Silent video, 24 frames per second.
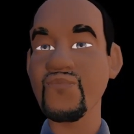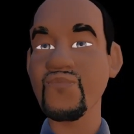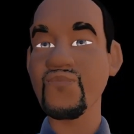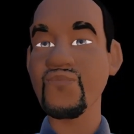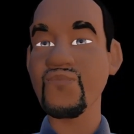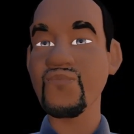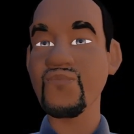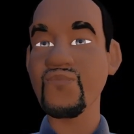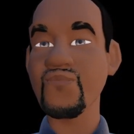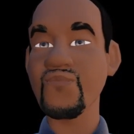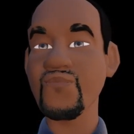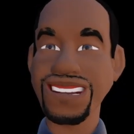
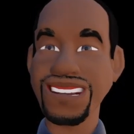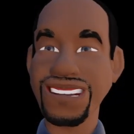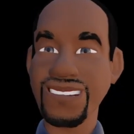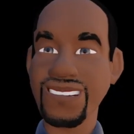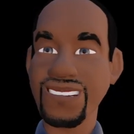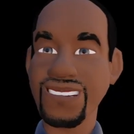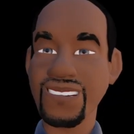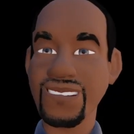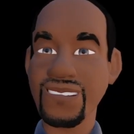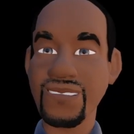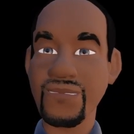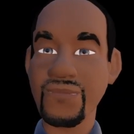week,
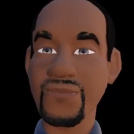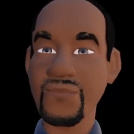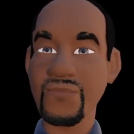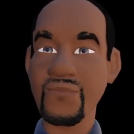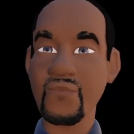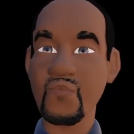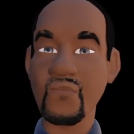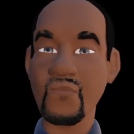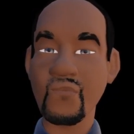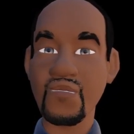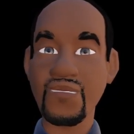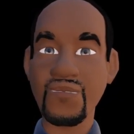the
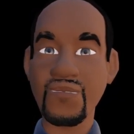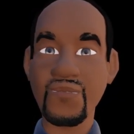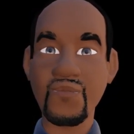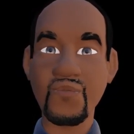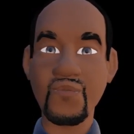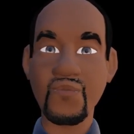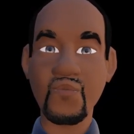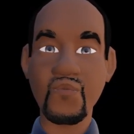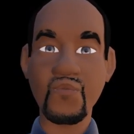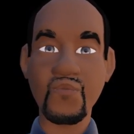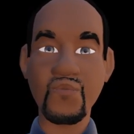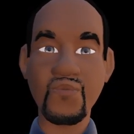woman
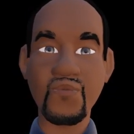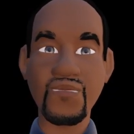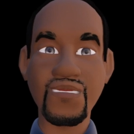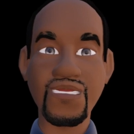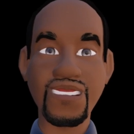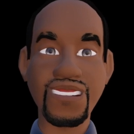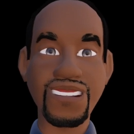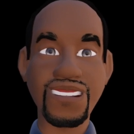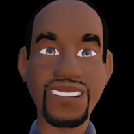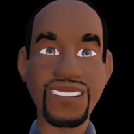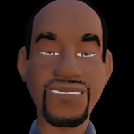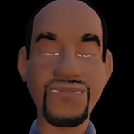who
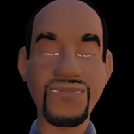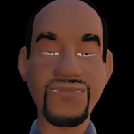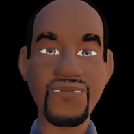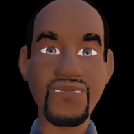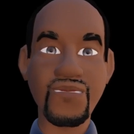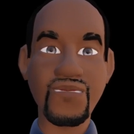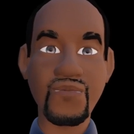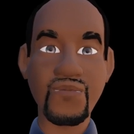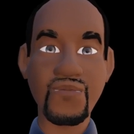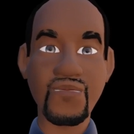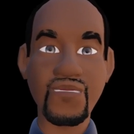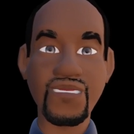
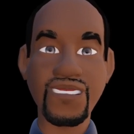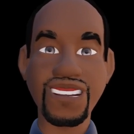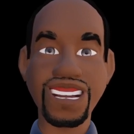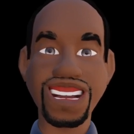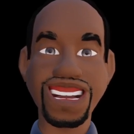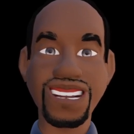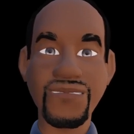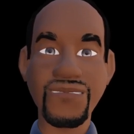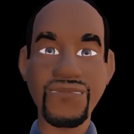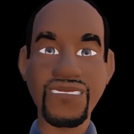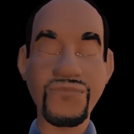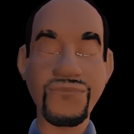sold
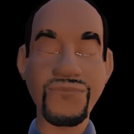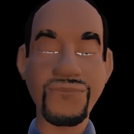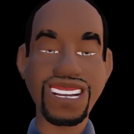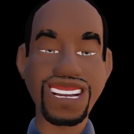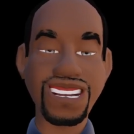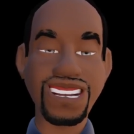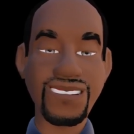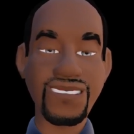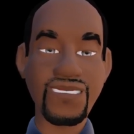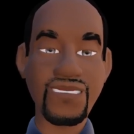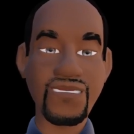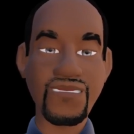Ashley
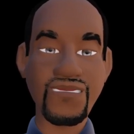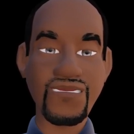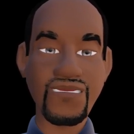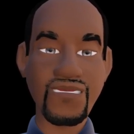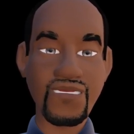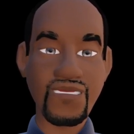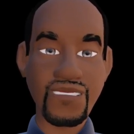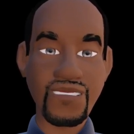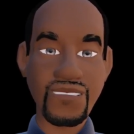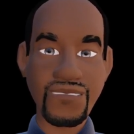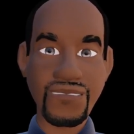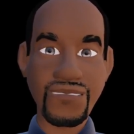
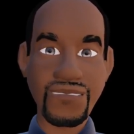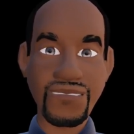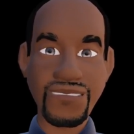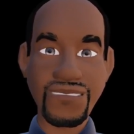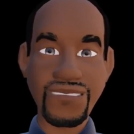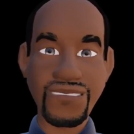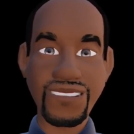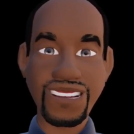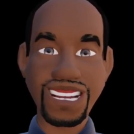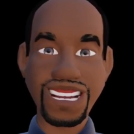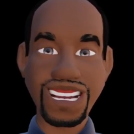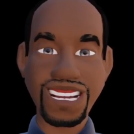Biden's
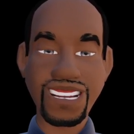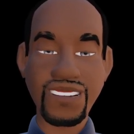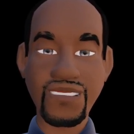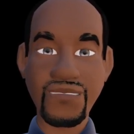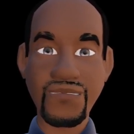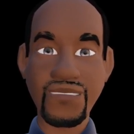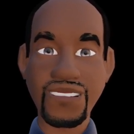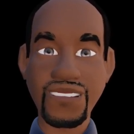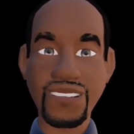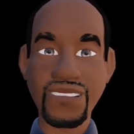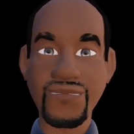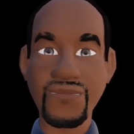
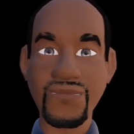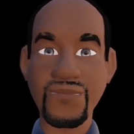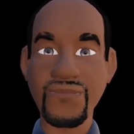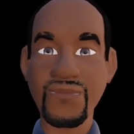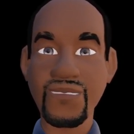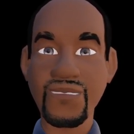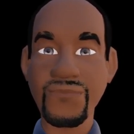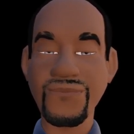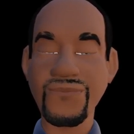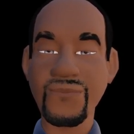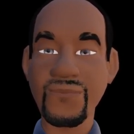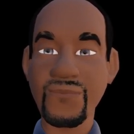diary to
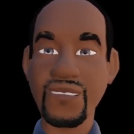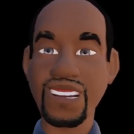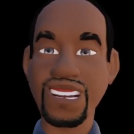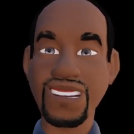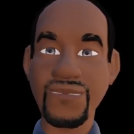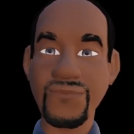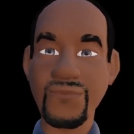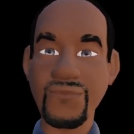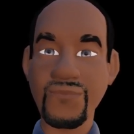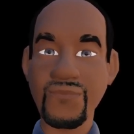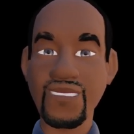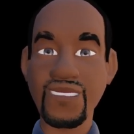the
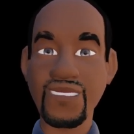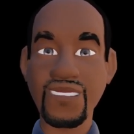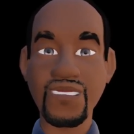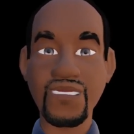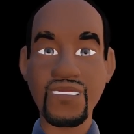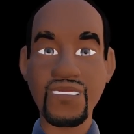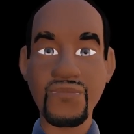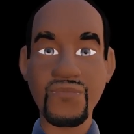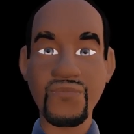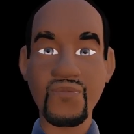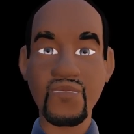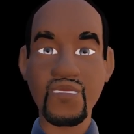press
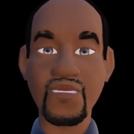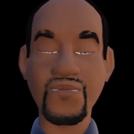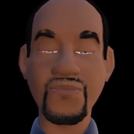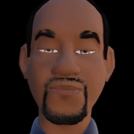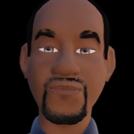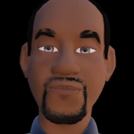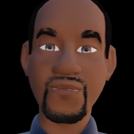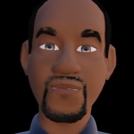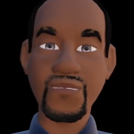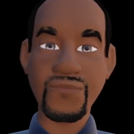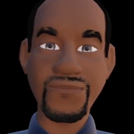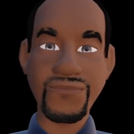
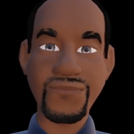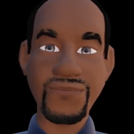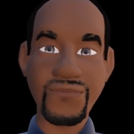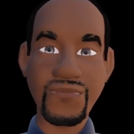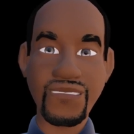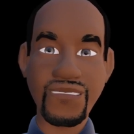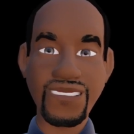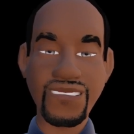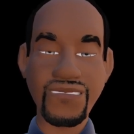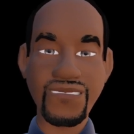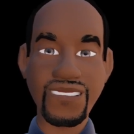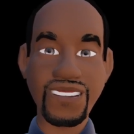was
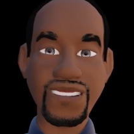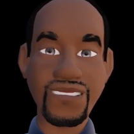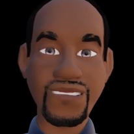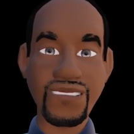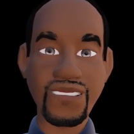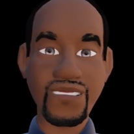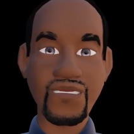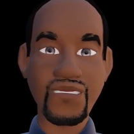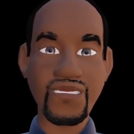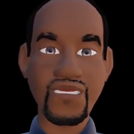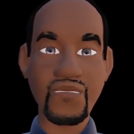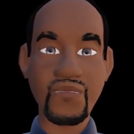
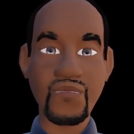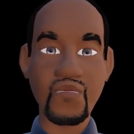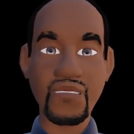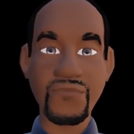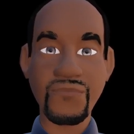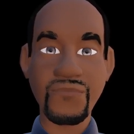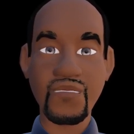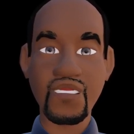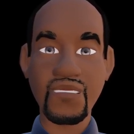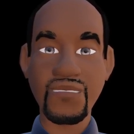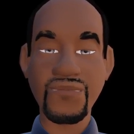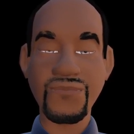sentenced to a
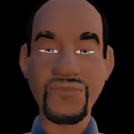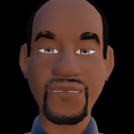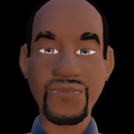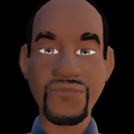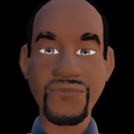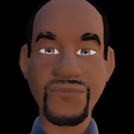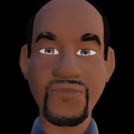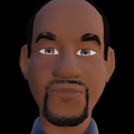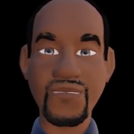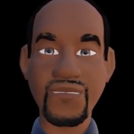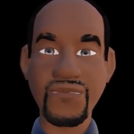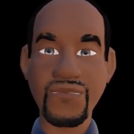month in
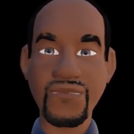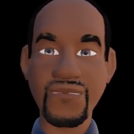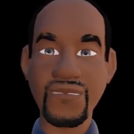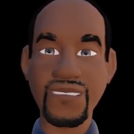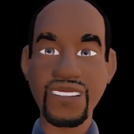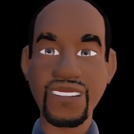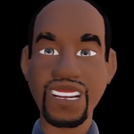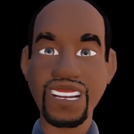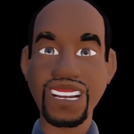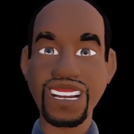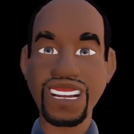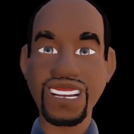
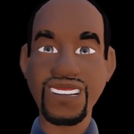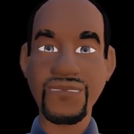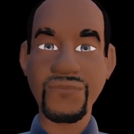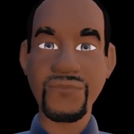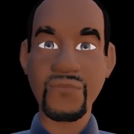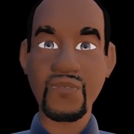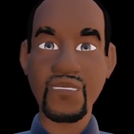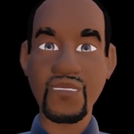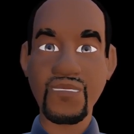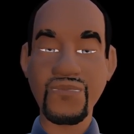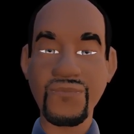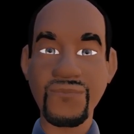prison as
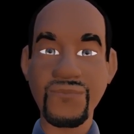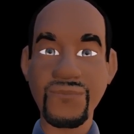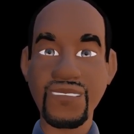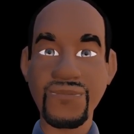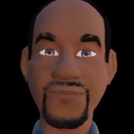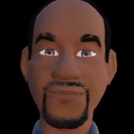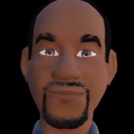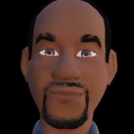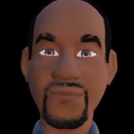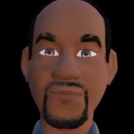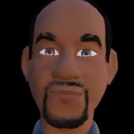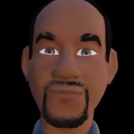punishment
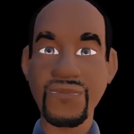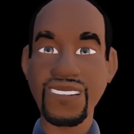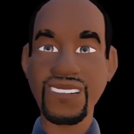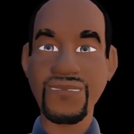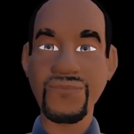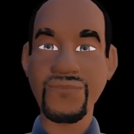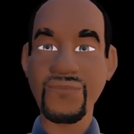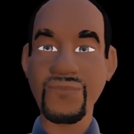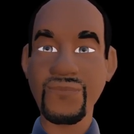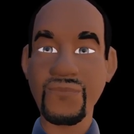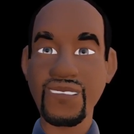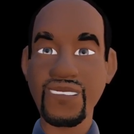for
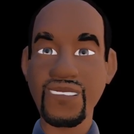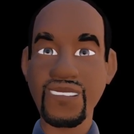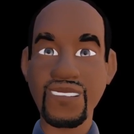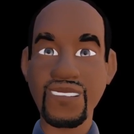this